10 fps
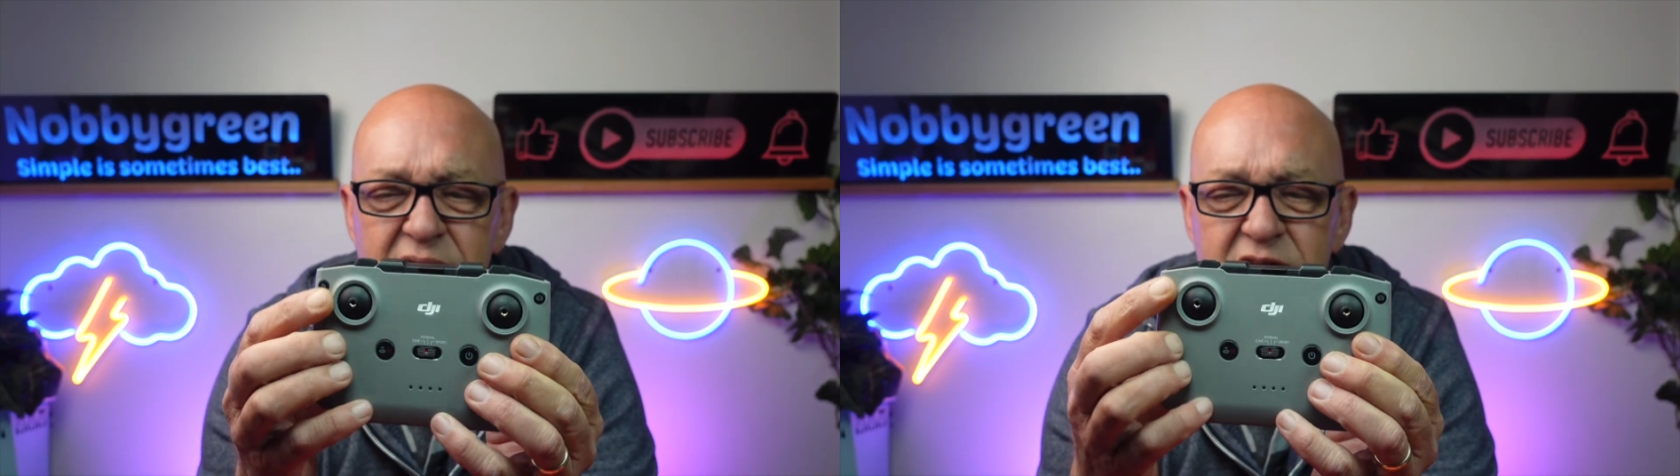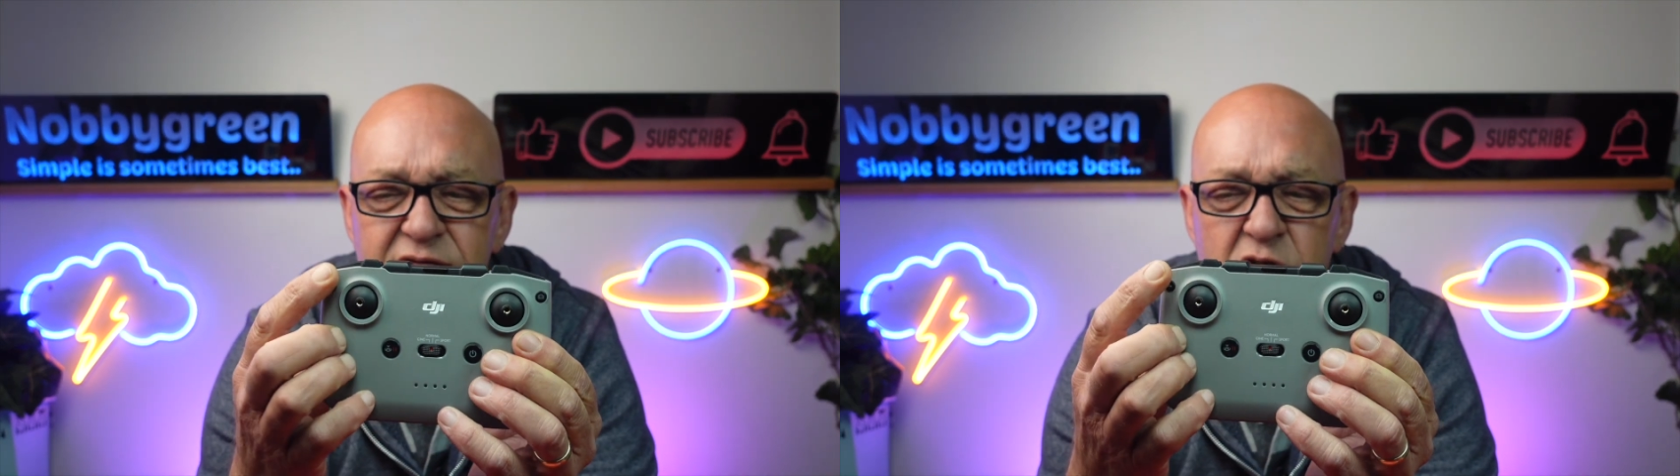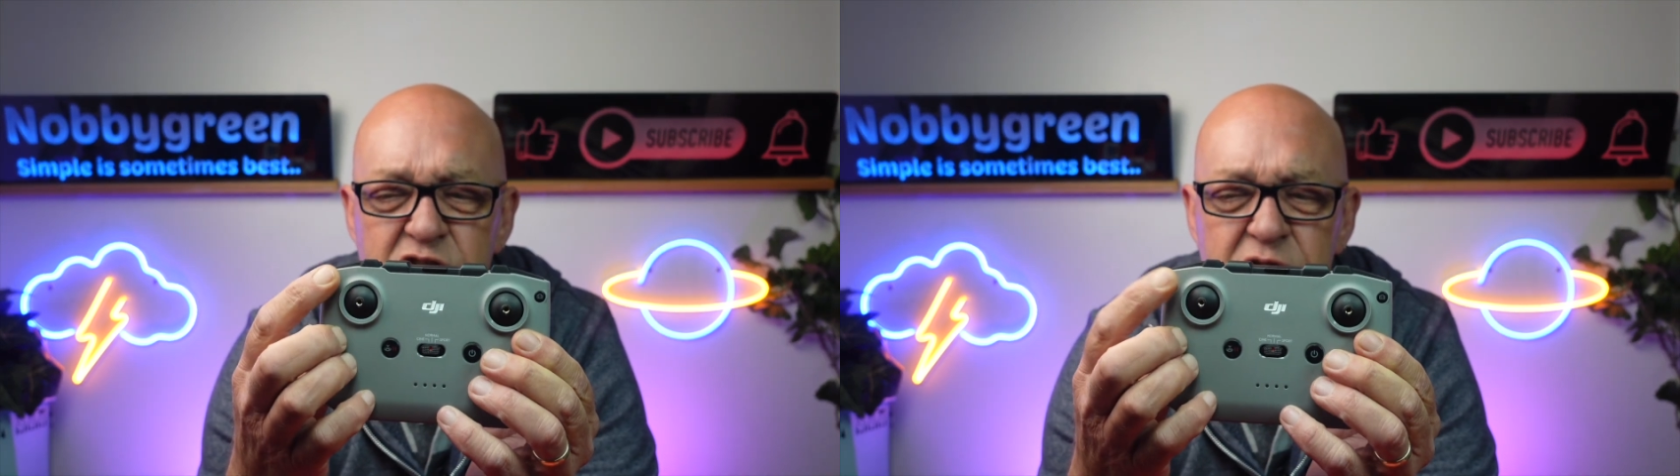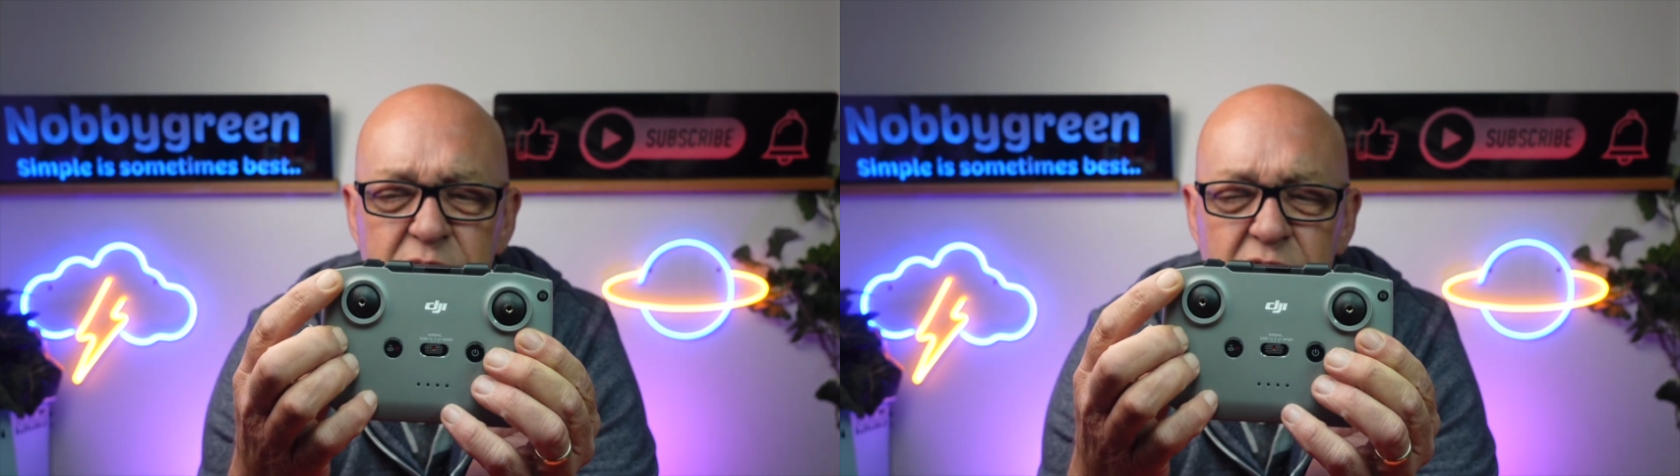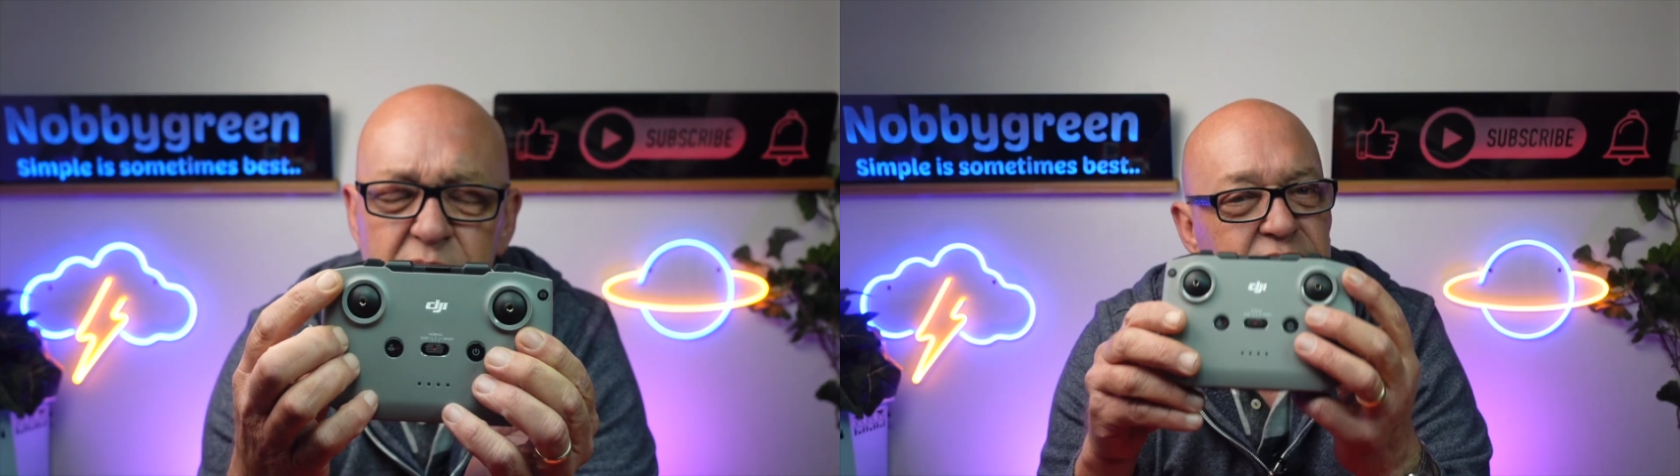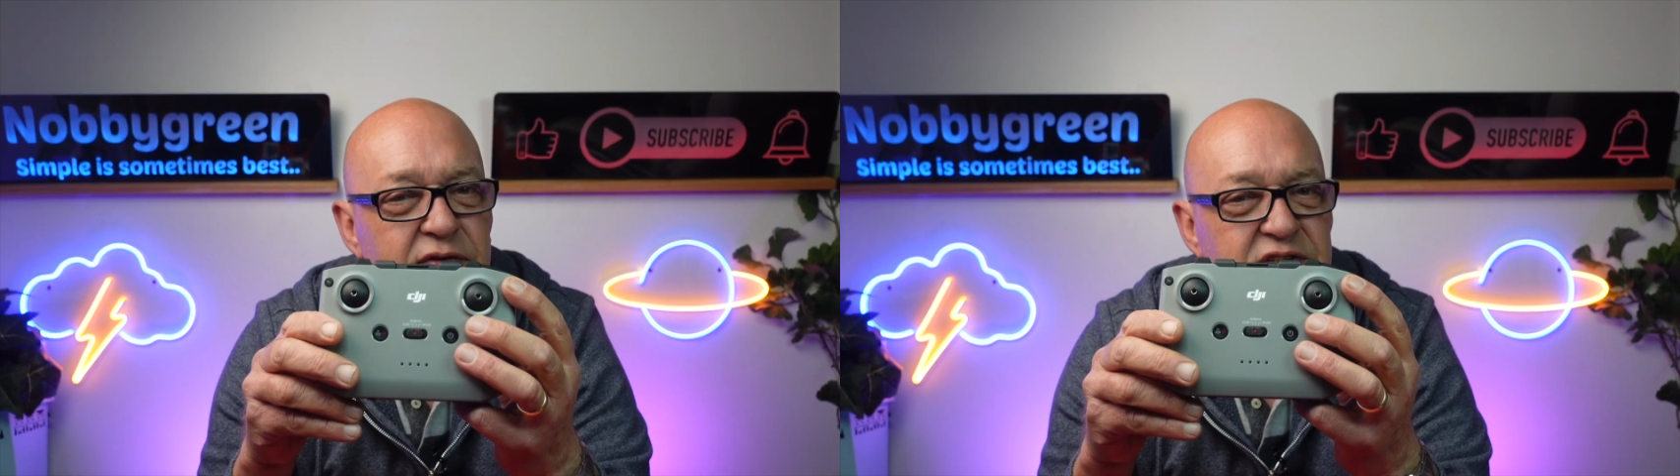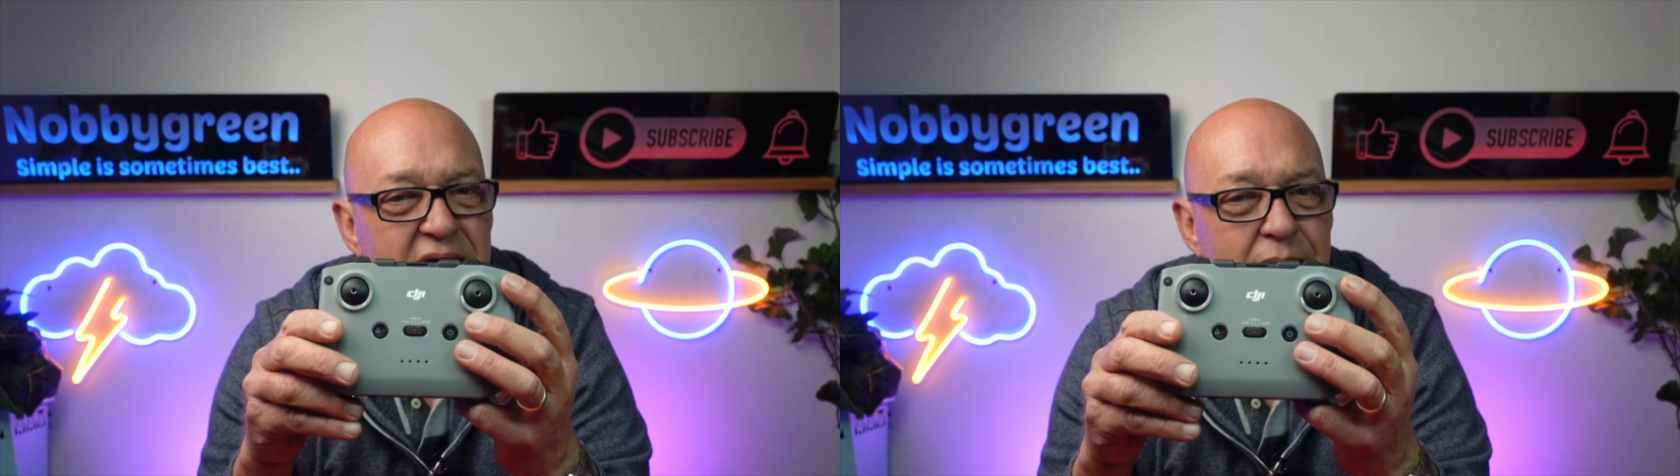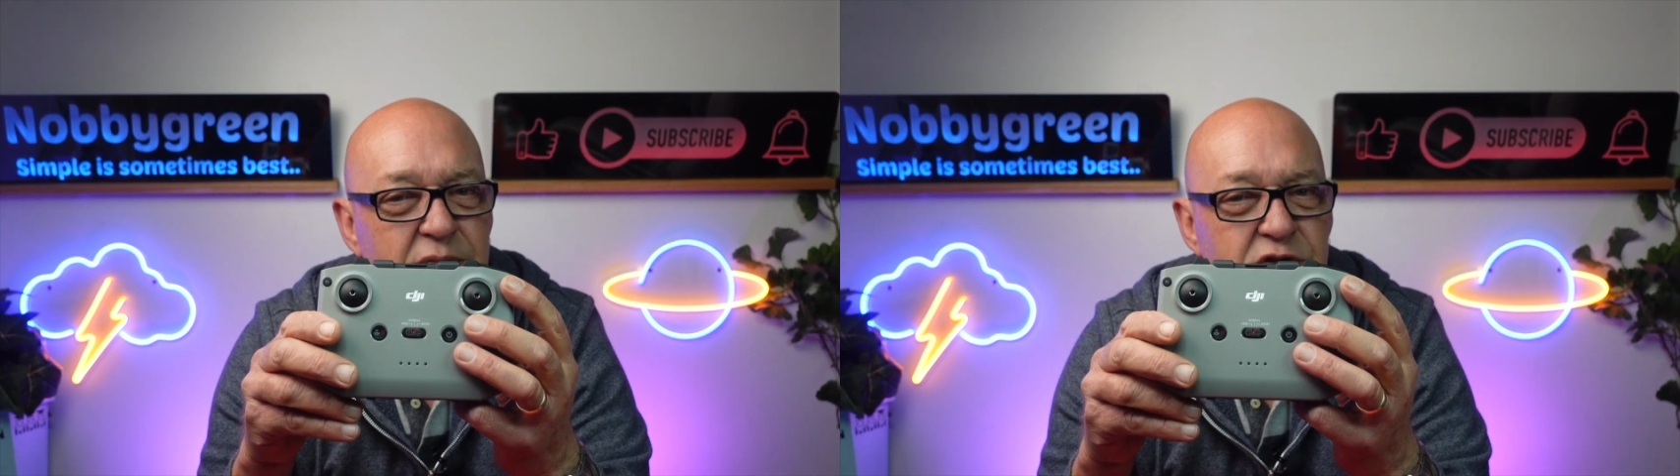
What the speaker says: this function button for tap